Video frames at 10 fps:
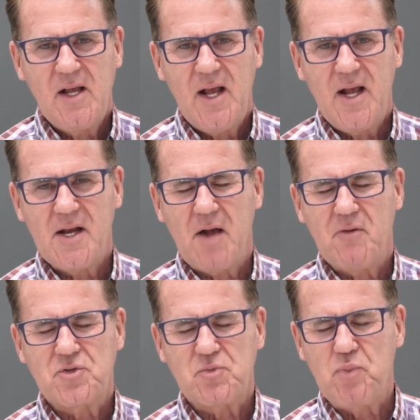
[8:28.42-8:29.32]
and I
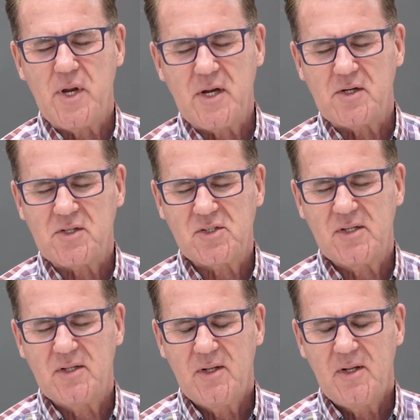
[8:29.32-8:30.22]
was
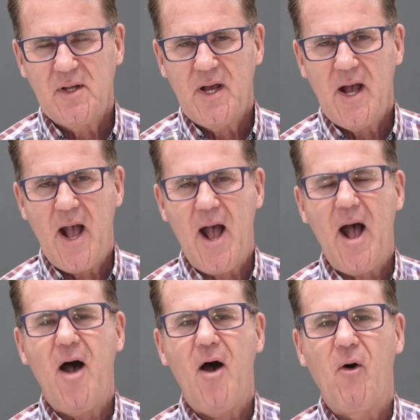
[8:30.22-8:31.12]
pierced.
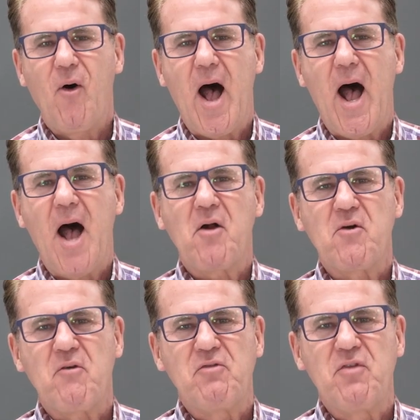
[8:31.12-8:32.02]
How out
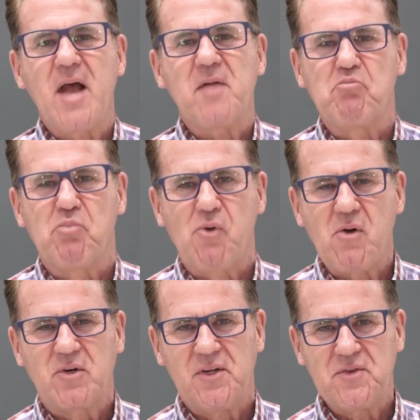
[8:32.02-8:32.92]
of that
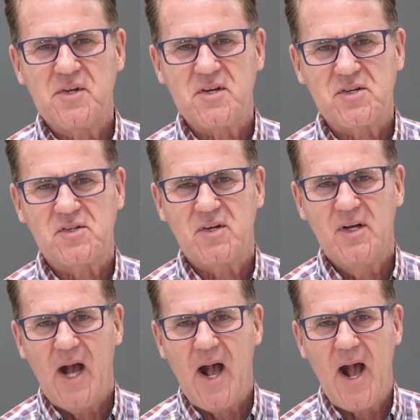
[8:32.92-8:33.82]
brokenness
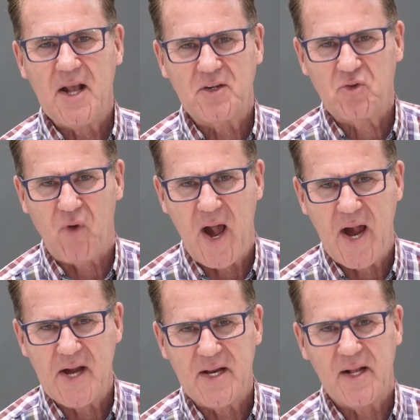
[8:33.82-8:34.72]
I
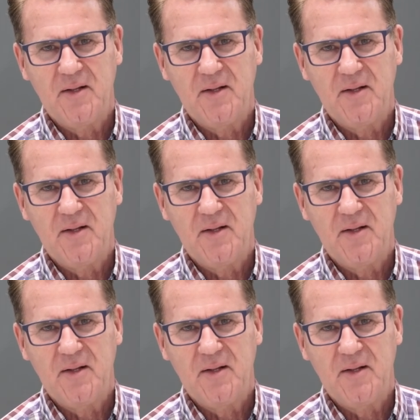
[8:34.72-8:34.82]
cried,